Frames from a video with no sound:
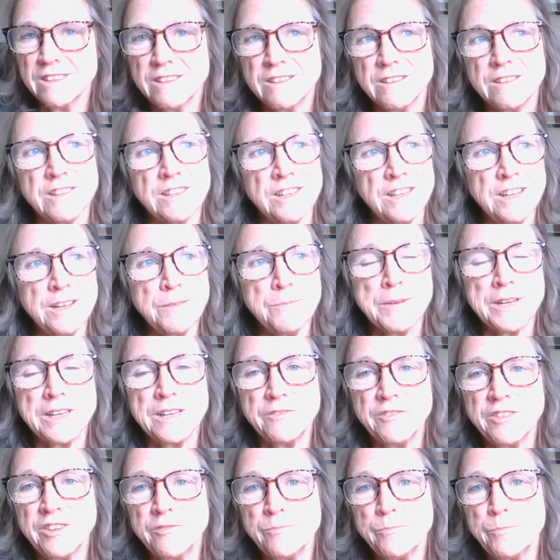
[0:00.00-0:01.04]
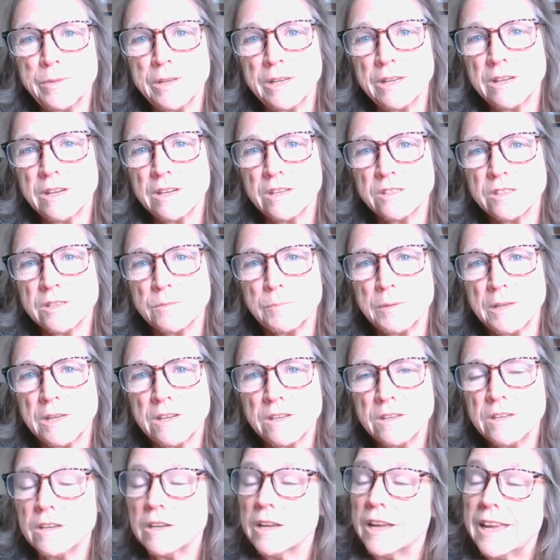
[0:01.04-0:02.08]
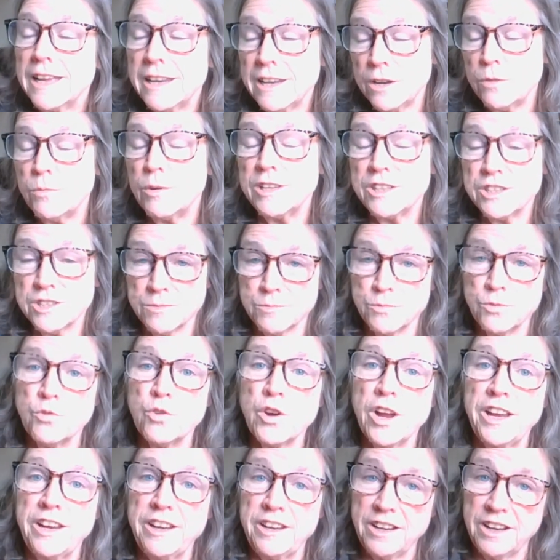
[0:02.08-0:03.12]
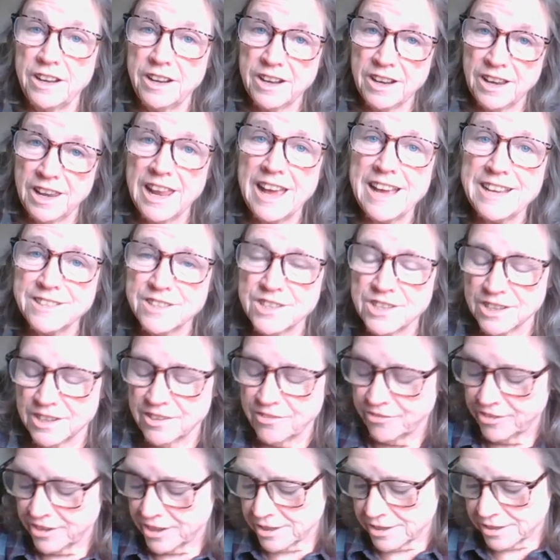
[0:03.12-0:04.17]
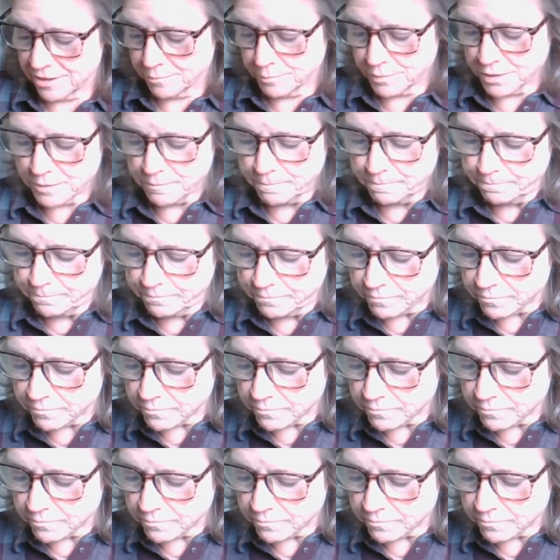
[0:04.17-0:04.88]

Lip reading: I think it might have even been Casablanca. Anyway, some great classic films